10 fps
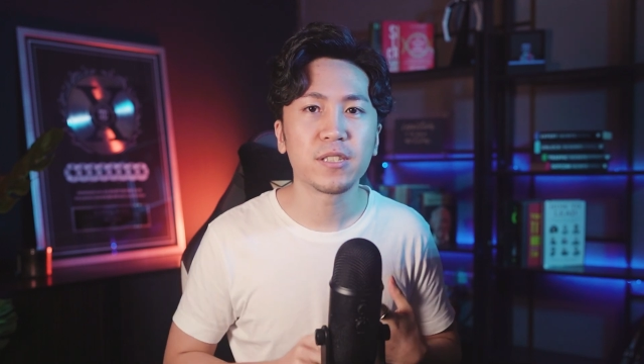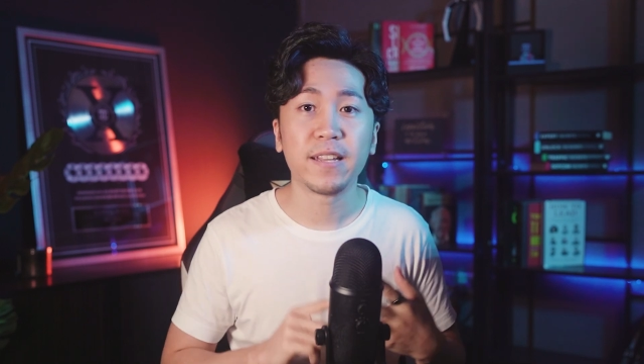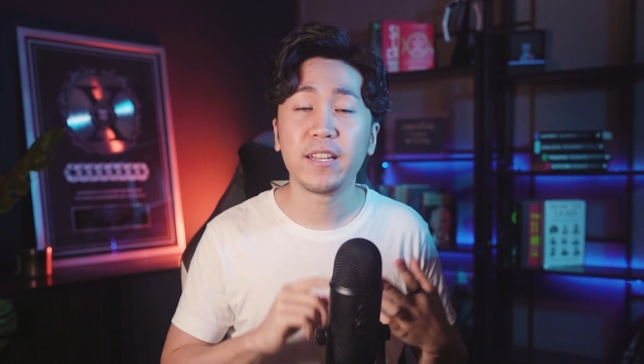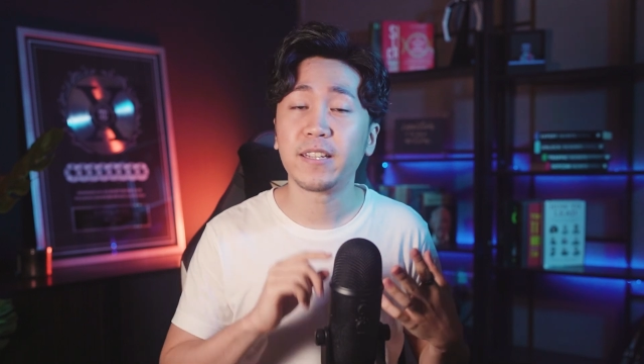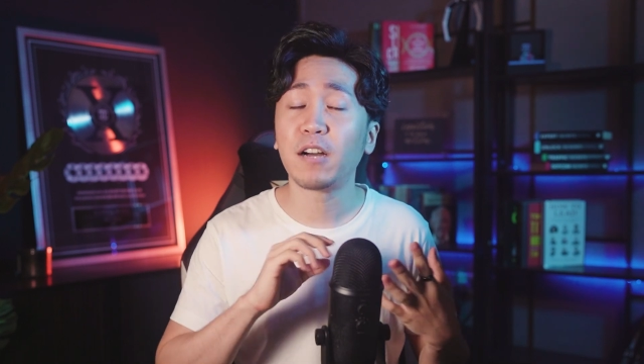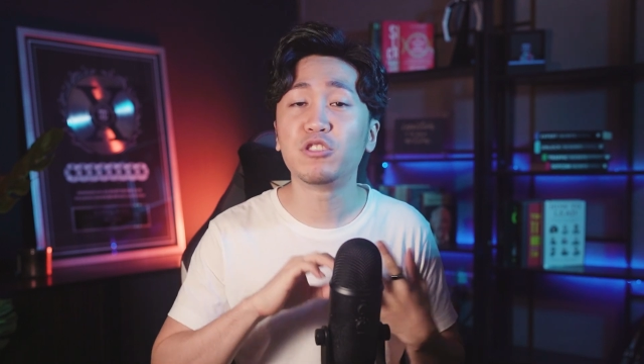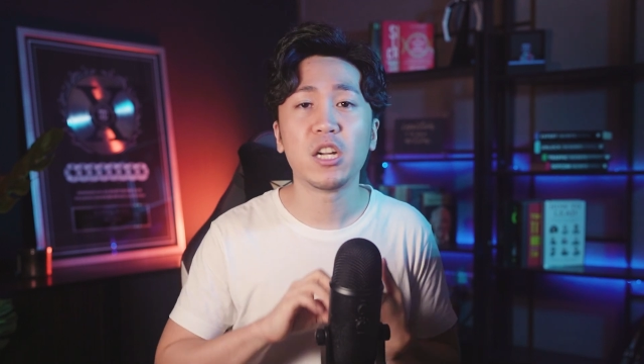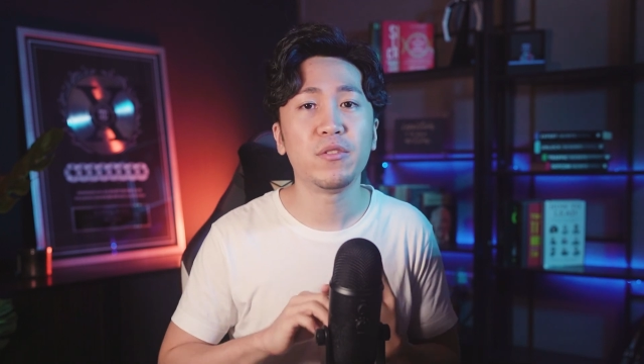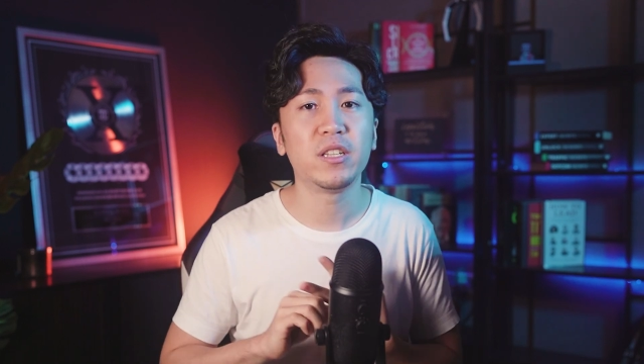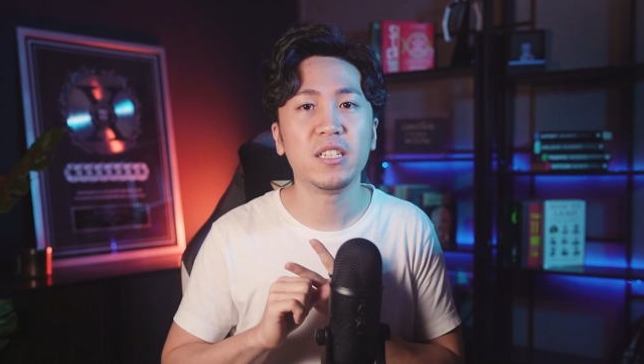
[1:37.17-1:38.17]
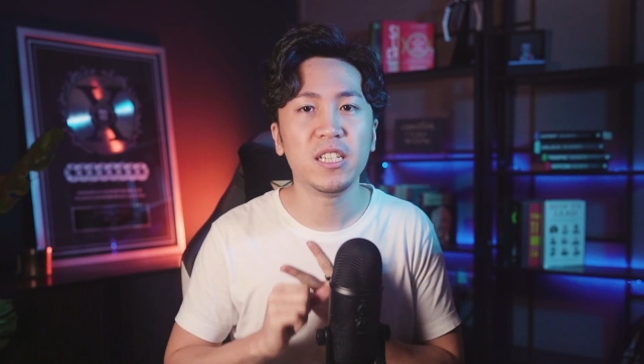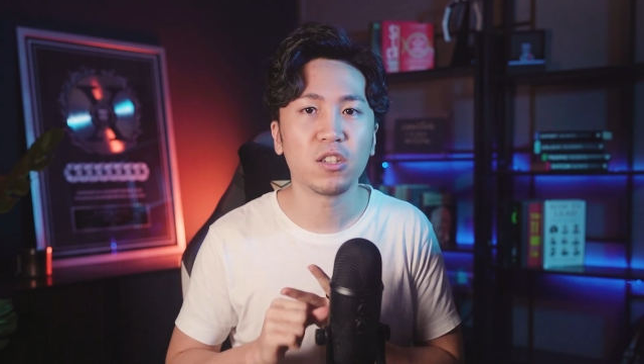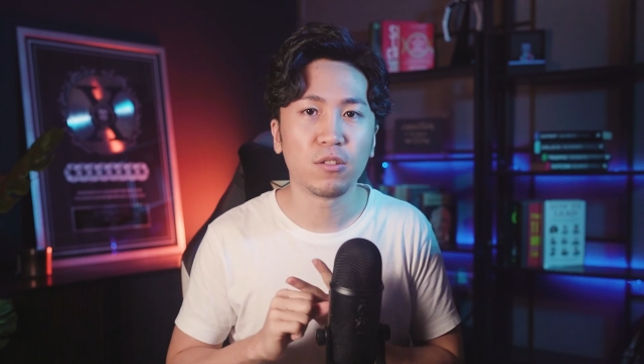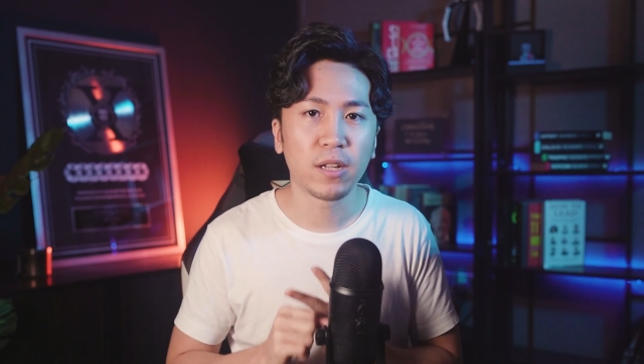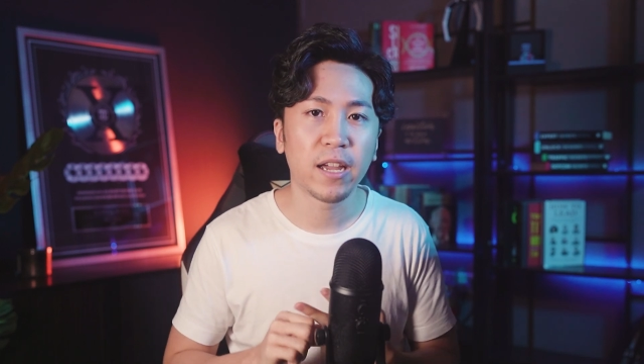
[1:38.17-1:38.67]
and they are now generating leads
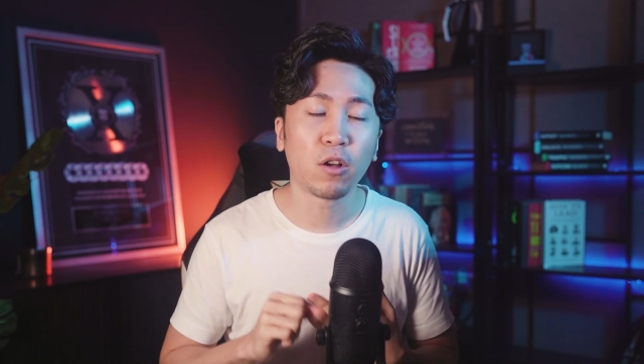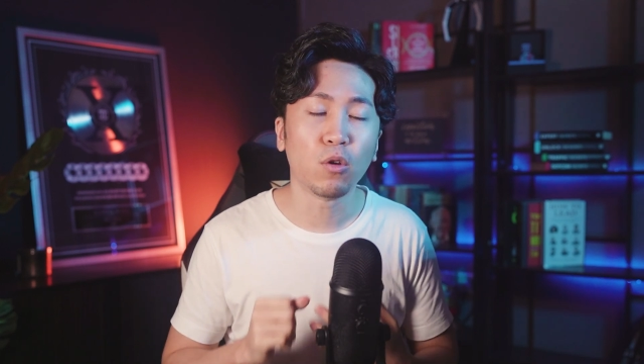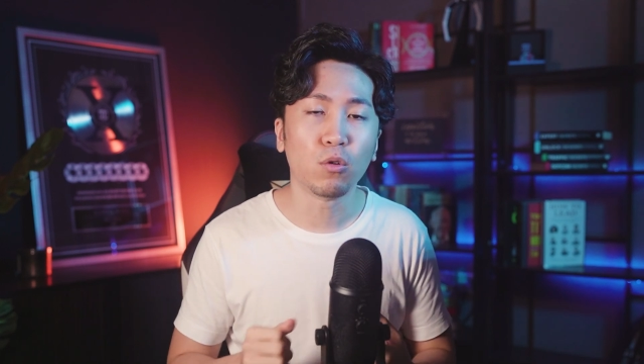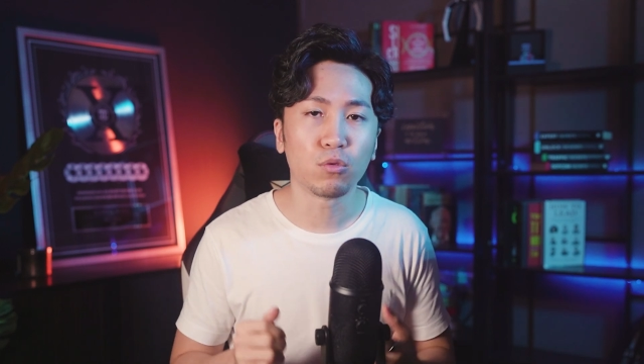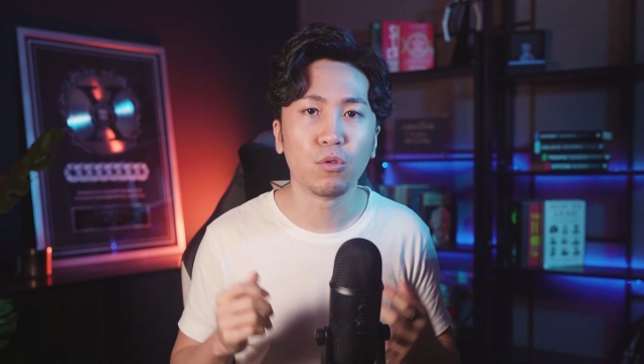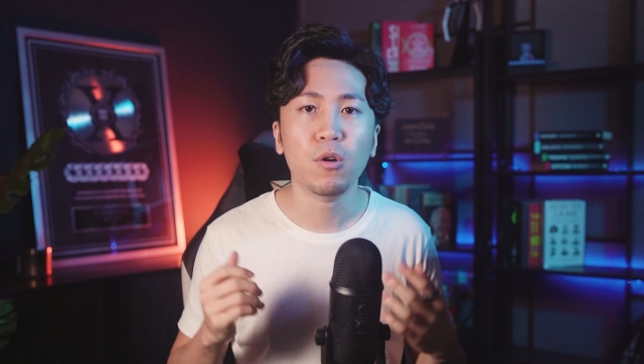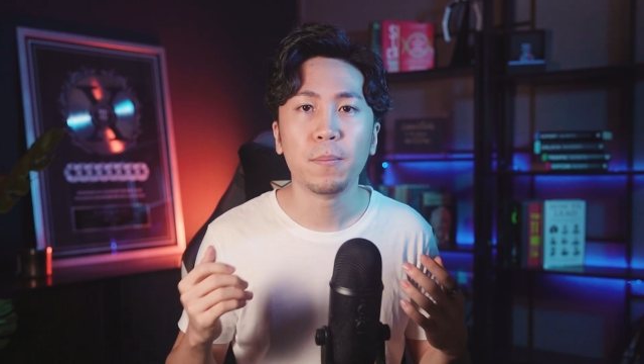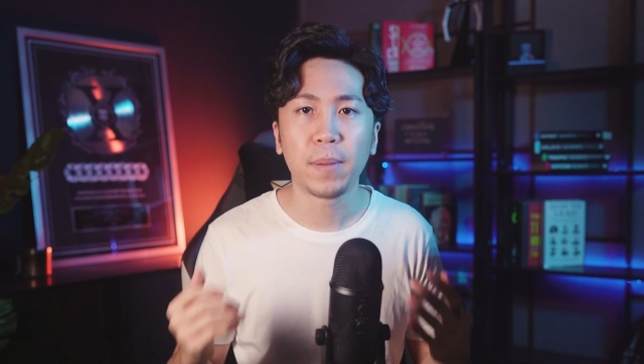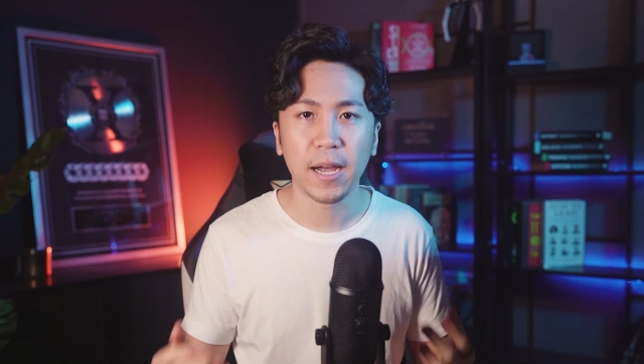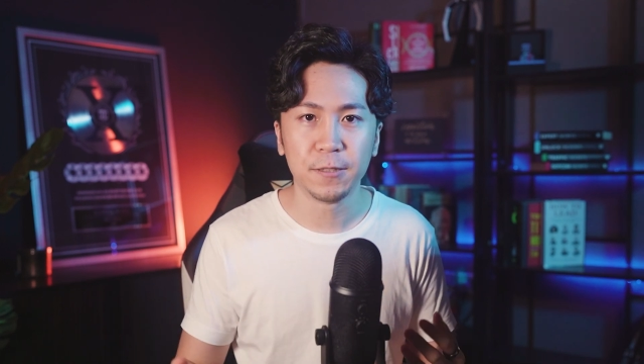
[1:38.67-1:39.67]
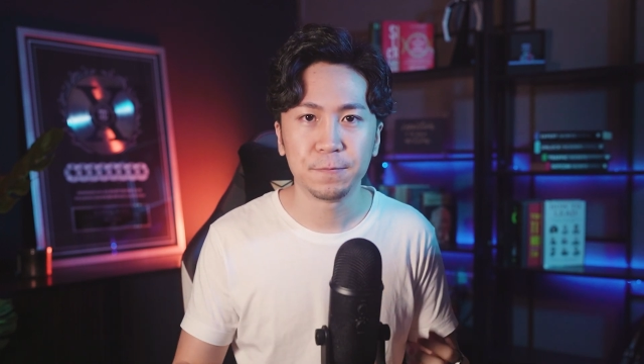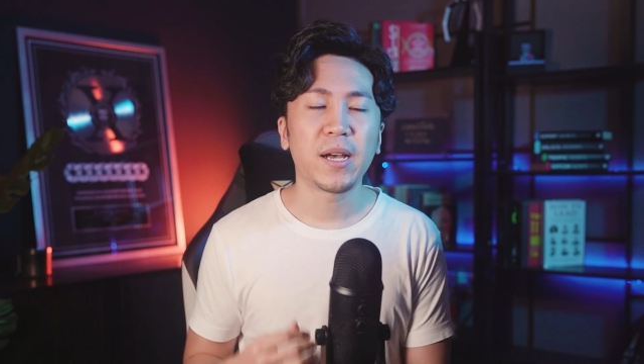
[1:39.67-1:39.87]
online on autopilot.